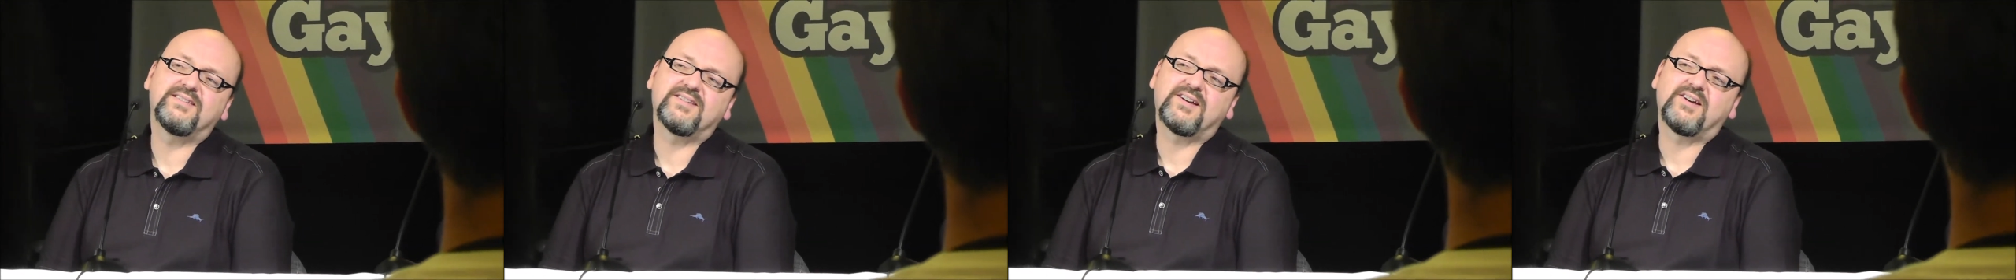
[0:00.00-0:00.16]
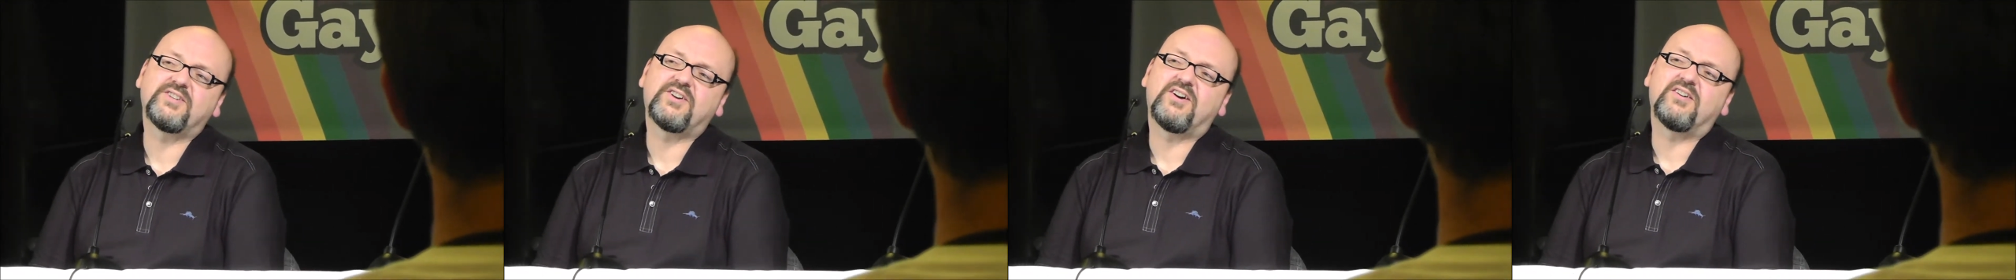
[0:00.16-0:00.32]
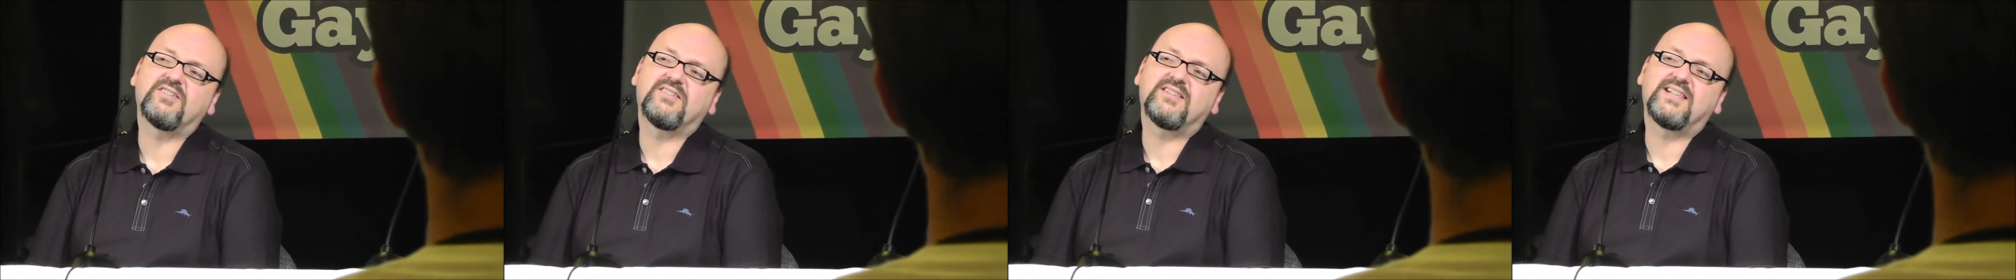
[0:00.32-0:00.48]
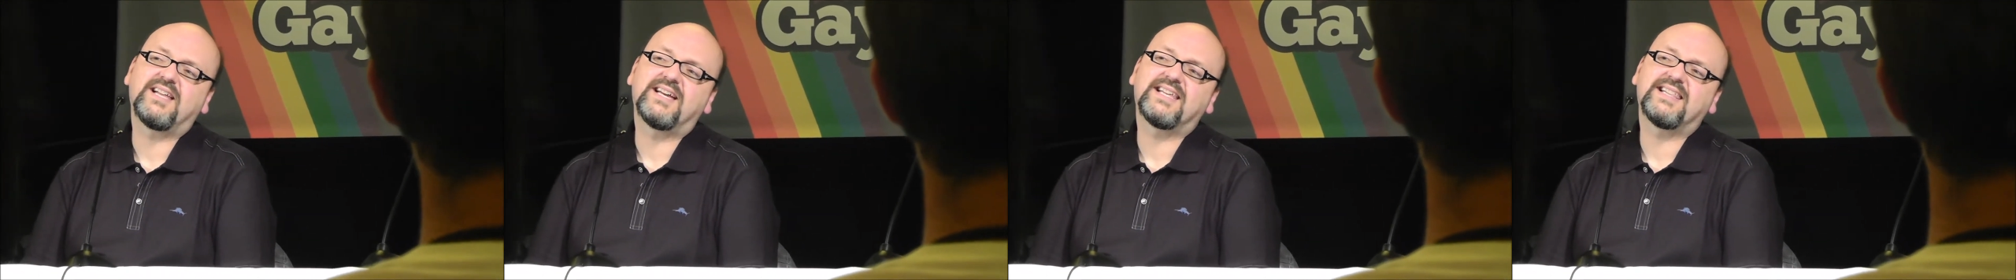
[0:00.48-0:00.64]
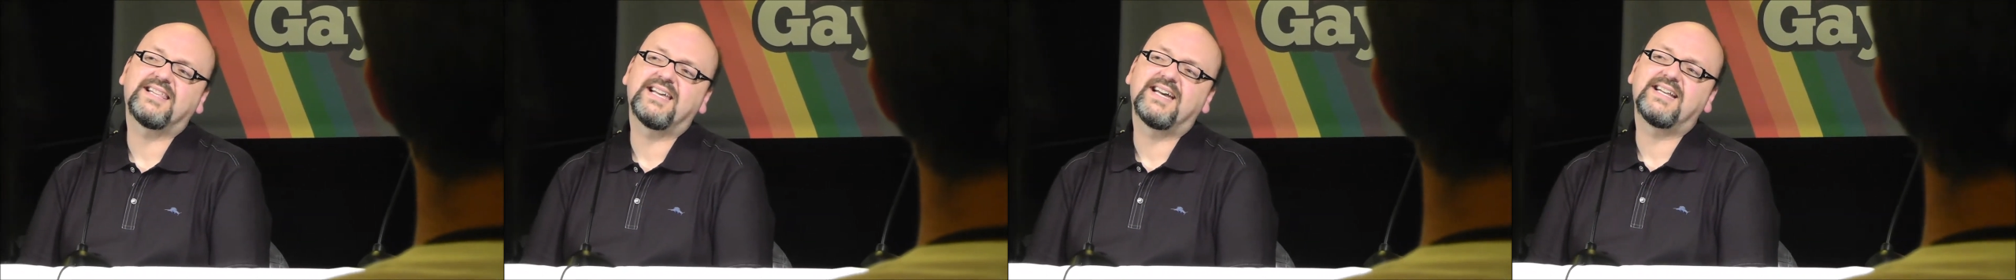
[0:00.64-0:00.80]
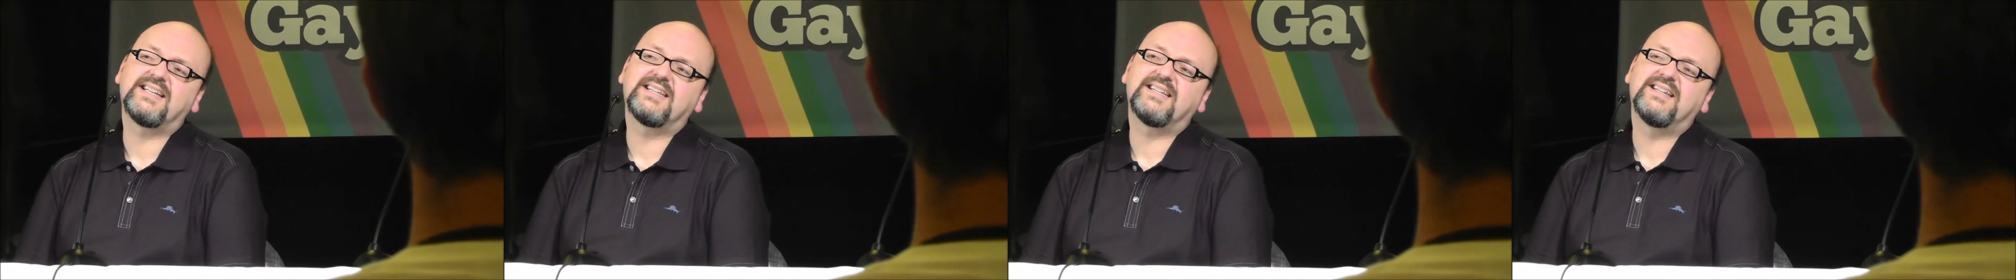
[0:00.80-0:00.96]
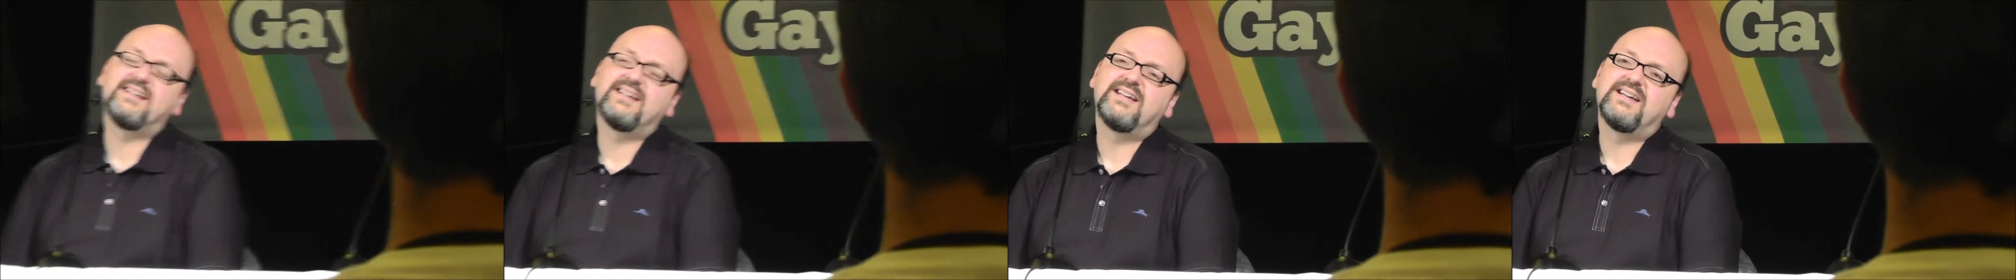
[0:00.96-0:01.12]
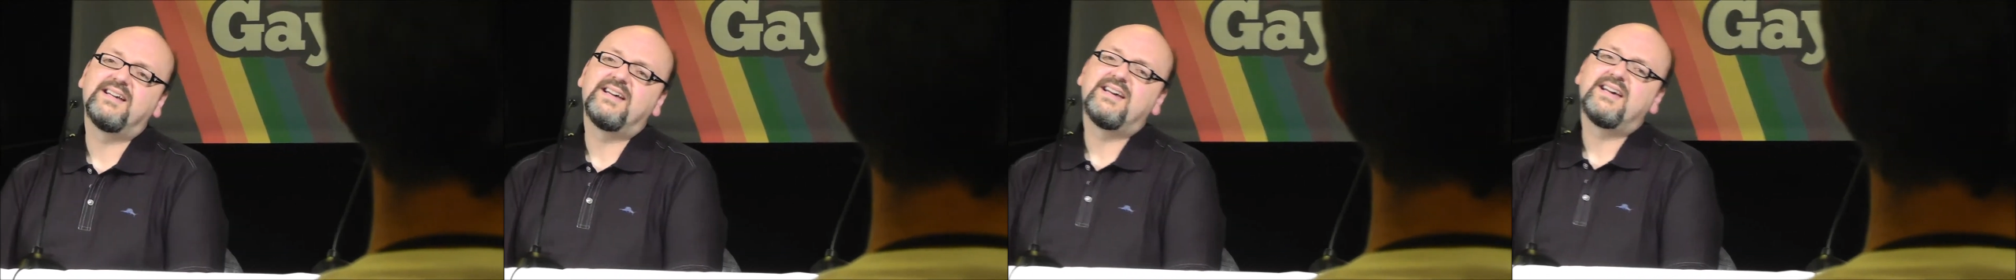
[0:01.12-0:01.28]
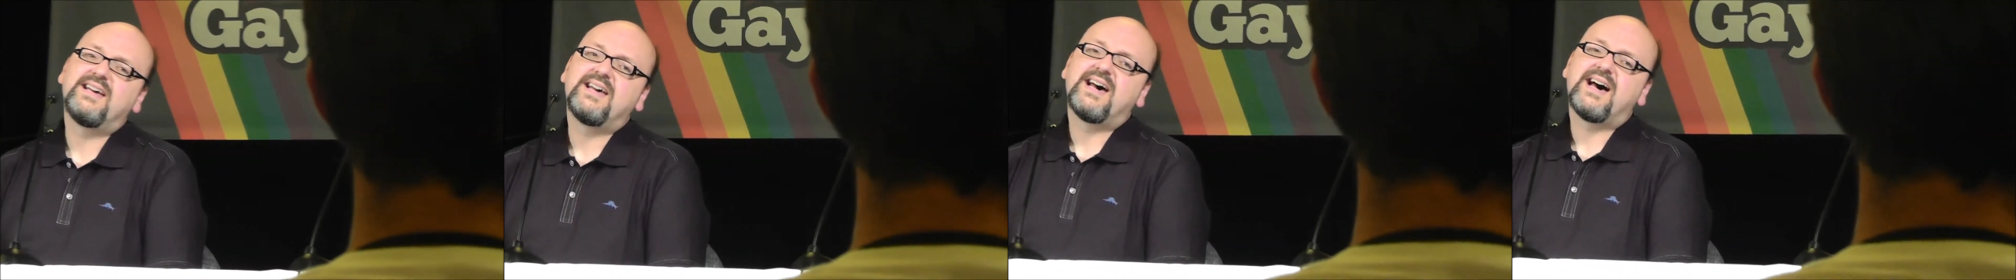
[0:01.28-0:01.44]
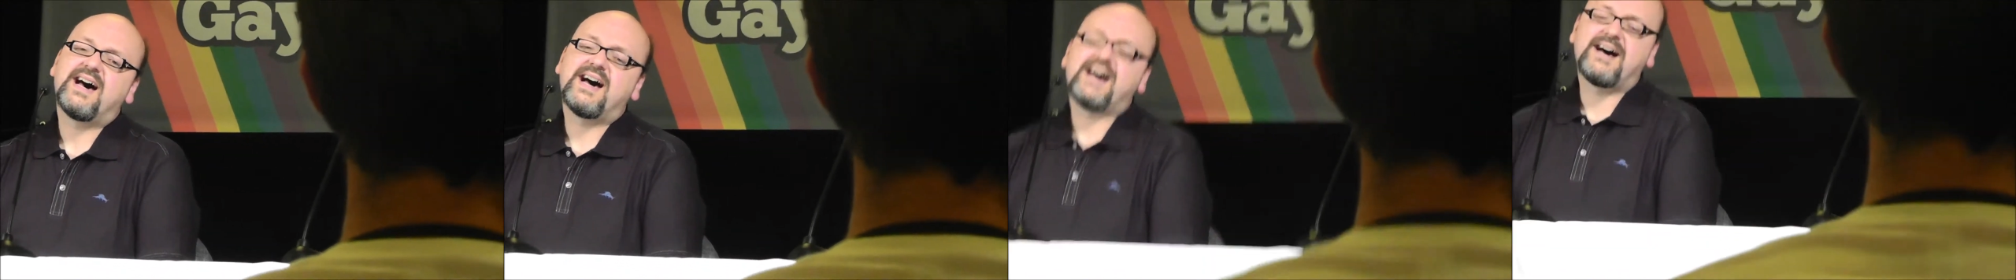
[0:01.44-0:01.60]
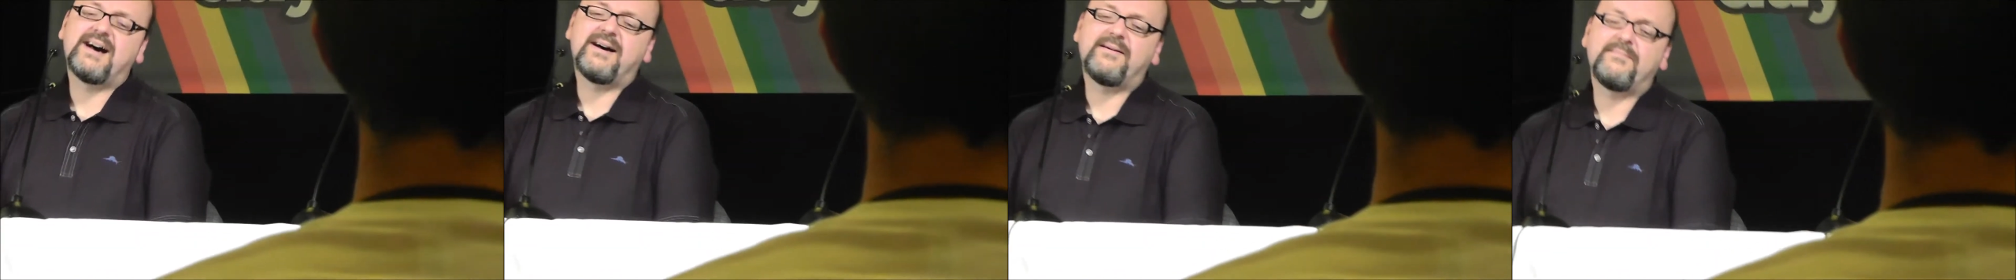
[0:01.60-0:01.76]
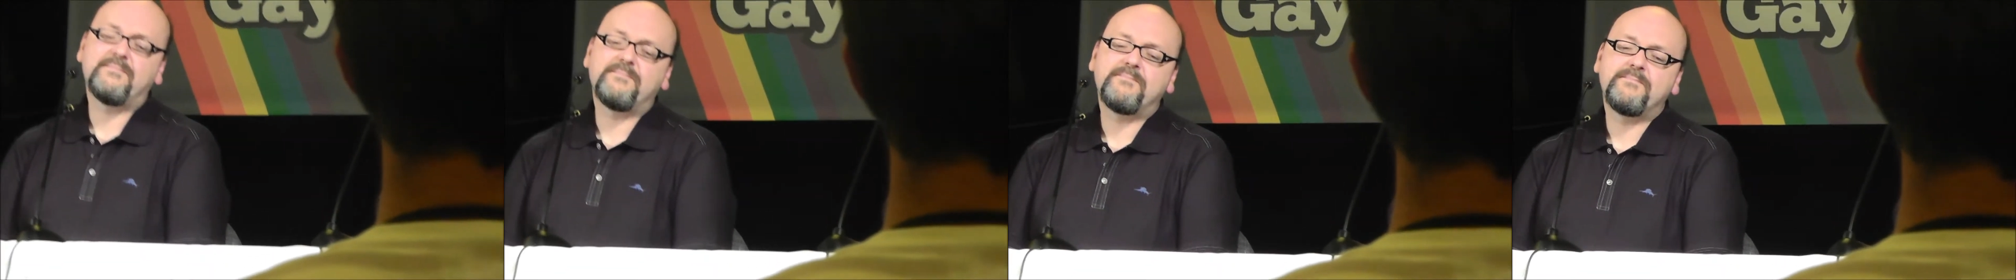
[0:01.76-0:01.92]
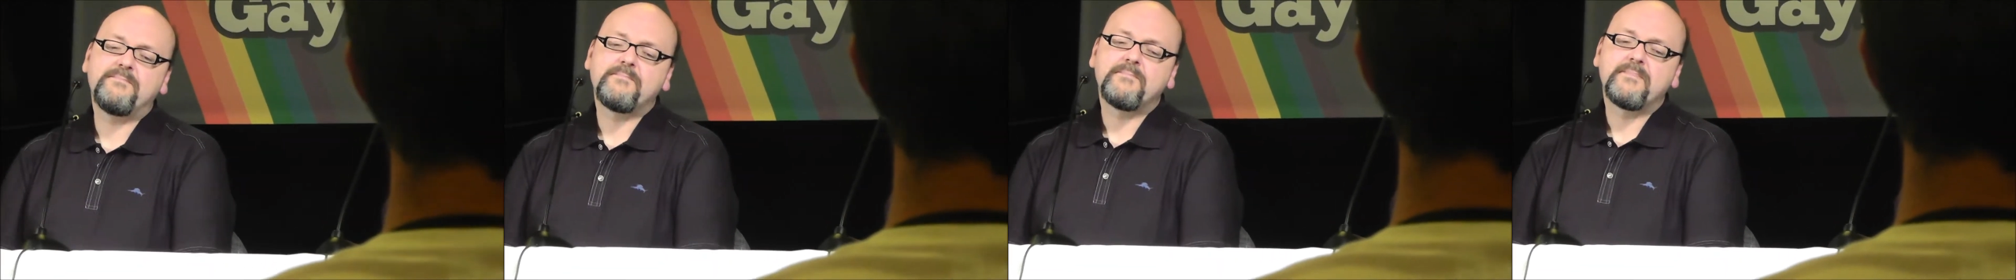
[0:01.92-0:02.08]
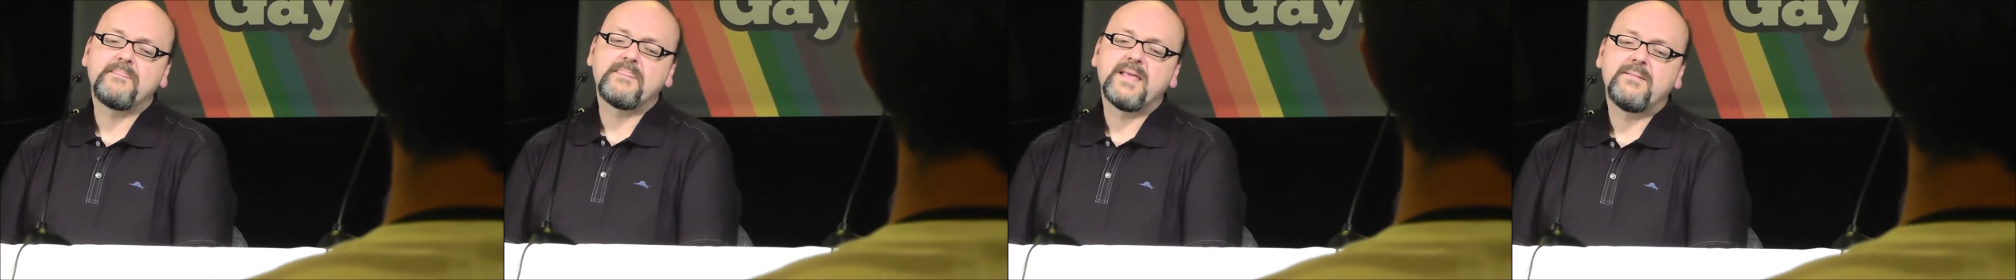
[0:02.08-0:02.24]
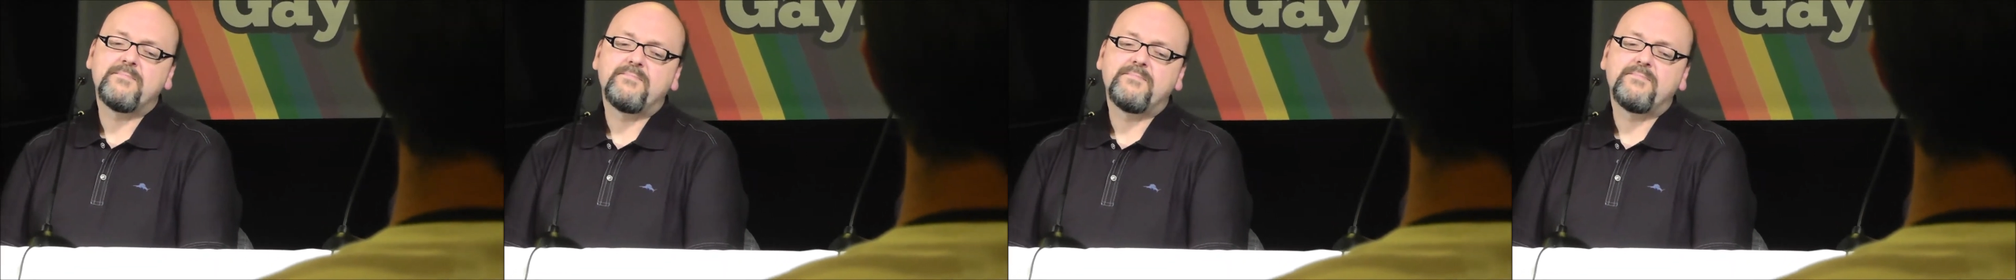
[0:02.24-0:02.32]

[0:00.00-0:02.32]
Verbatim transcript: a toggle like that. Um,